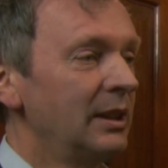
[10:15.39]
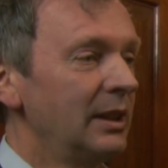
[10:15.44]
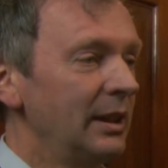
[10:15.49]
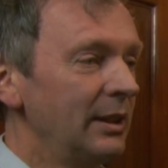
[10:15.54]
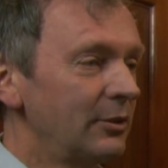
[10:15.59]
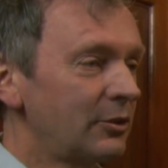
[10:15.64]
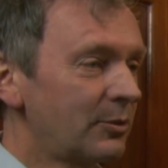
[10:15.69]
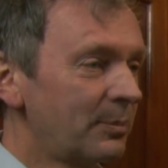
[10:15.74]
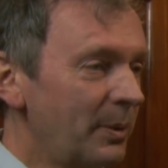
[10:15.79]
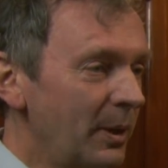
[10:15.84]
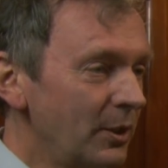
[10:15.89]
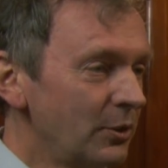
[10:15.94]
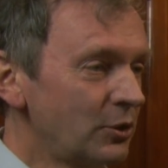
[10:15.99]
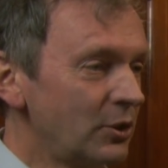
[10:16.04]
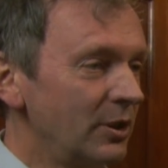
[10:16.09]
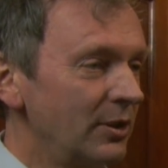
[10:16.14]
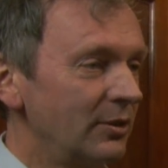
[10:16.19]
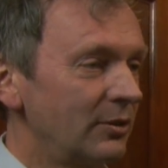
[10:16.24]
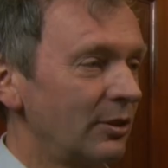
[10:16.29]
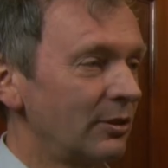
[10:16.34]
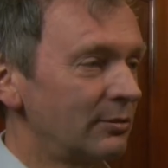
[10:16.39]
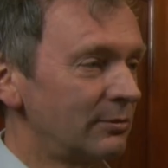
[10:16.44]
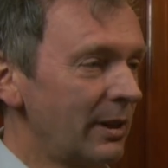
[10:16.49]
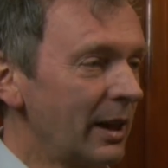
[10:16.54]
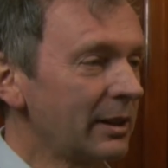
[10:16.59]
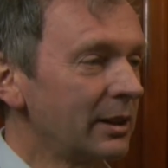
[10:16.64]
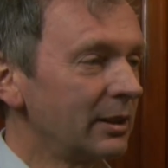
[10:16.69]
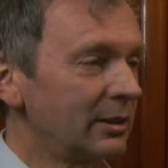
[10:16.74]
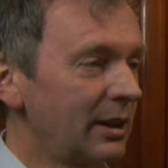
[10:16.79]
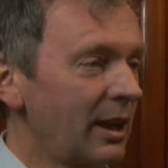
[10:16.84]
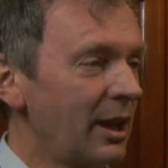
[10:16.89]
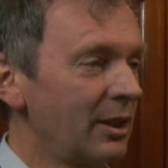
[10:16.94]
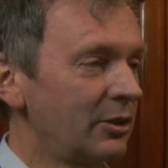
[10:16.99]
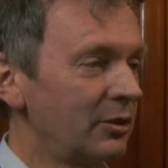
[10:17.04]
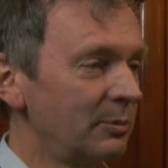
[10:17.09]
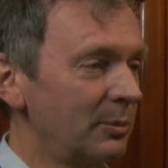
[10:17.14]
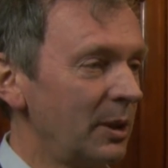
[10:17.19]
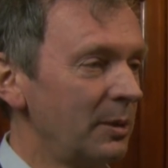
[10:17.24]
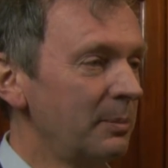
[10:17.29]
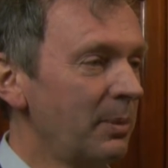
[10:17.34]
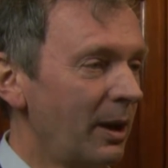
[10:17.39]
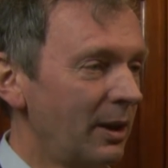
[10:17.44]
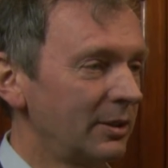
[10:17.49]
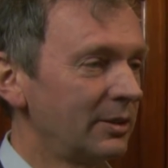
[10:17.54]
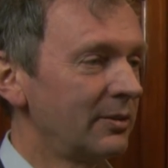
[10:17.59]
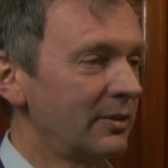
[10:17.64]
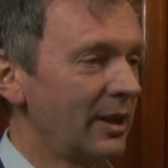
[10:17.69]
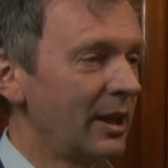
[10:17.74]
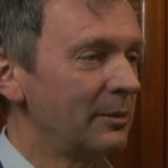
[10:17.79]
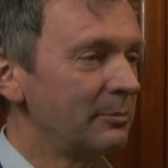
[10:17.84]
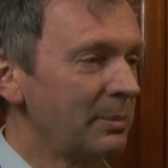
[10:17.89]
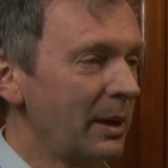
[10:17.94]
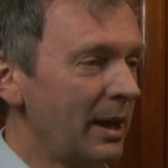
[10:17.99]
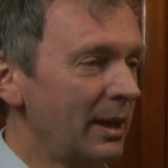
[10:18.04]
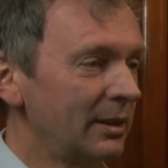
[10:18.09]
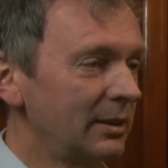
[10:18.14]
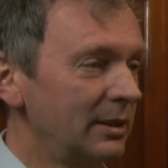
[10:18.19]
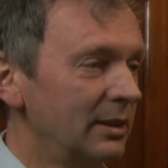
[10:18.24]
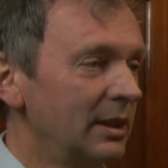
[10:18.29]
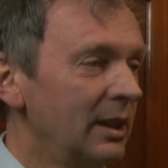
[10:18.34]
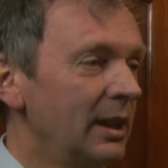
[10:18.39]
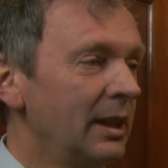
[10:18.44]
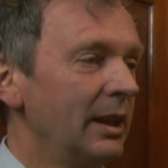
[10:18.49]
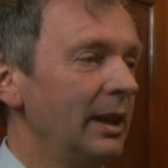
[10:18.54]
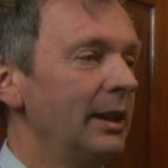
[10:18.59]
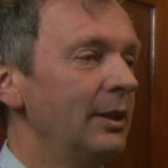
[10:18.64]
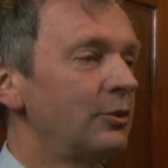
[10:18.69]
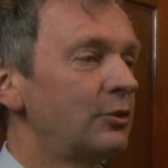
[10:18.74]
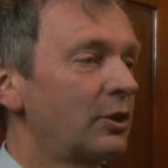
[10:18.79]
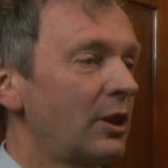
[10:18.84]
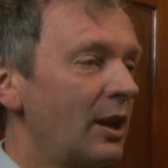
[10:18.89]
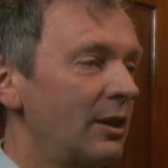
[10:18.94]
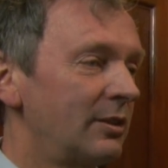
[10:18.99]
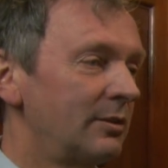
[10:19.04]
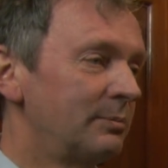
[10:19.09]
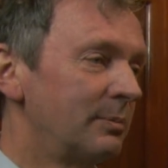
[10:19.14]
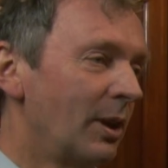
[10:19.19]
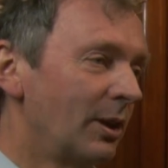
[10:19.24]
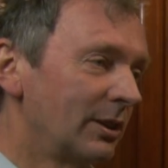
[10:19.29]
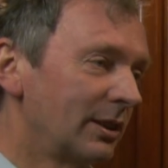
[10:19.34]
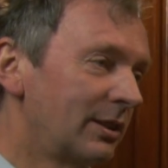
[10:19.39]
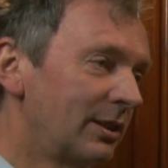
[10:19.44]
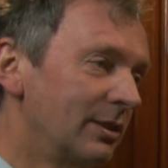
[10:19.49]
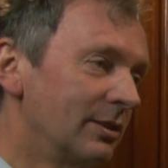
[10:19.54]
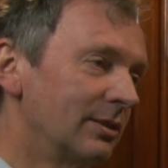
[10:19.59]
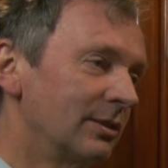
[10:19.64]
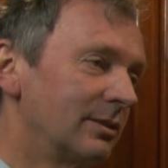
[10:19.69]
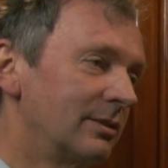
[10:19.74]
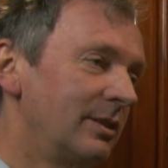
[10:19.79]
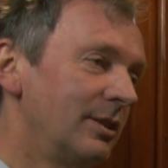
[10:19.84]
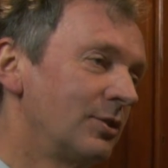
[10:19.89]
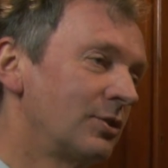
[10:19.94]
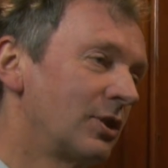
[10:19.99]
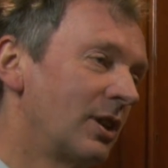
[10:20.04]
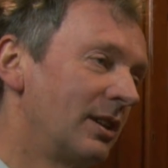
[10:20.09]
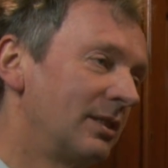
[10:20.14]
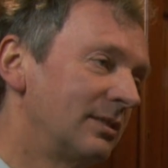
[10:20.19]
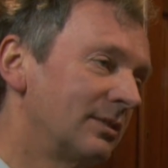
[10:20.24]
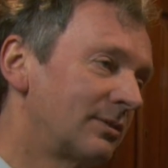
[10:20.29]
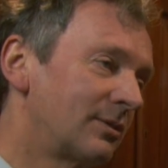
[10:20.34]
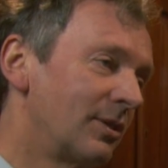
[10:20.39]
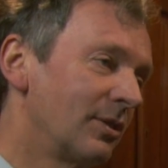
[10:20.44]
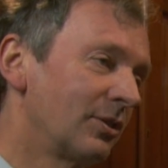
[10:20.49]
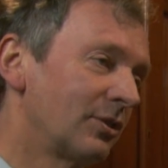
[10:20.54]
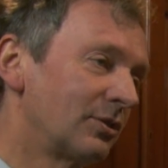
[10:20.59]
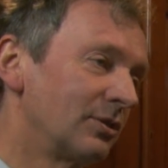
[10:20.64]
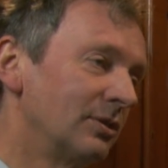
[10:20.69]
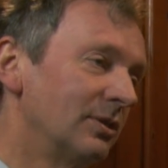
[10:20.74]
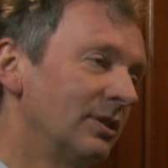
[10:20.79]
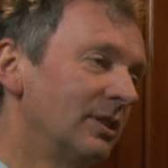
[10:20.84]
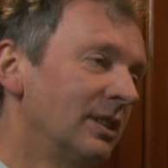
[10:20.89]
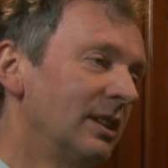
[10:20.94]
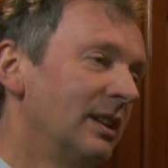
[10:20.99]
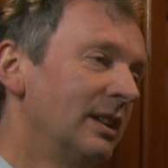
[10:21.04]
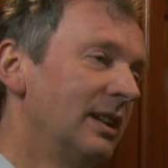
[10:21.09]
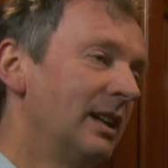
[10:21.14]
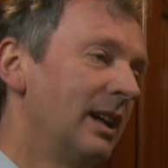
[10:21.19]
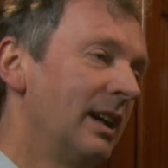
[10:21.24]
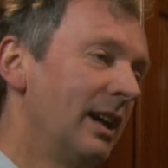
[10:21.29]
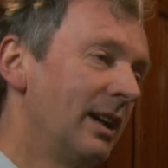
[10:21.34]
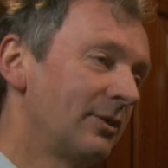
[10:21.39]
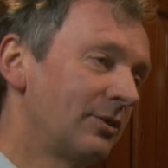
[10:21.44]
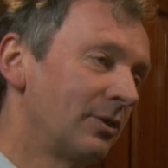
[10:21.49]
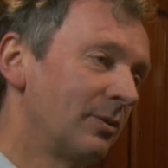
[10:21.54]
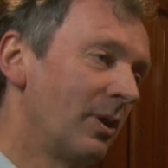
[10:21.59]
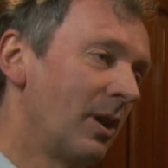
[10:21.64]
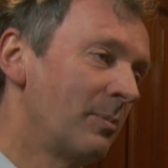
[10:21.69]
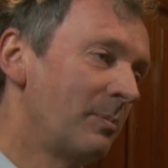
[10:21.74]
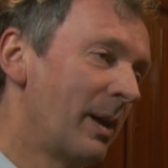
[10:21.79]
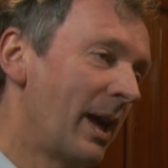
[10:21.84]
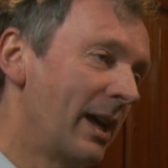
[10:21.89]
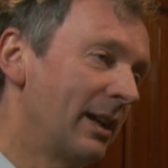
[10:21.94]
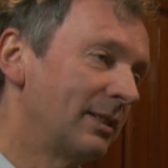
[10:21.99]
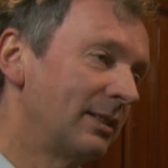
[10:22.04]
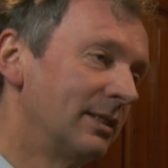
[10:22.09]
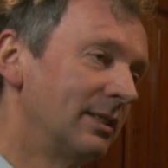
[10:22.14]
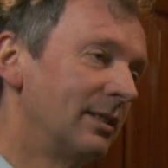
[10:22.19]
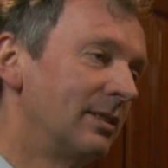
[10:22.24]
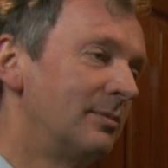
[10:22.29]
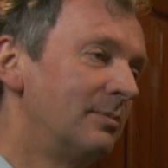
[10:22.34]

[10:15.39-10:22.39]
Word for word: Each species is recognizably part of that pattern, each kind of molecule or each kind of crystal has a, a pattern.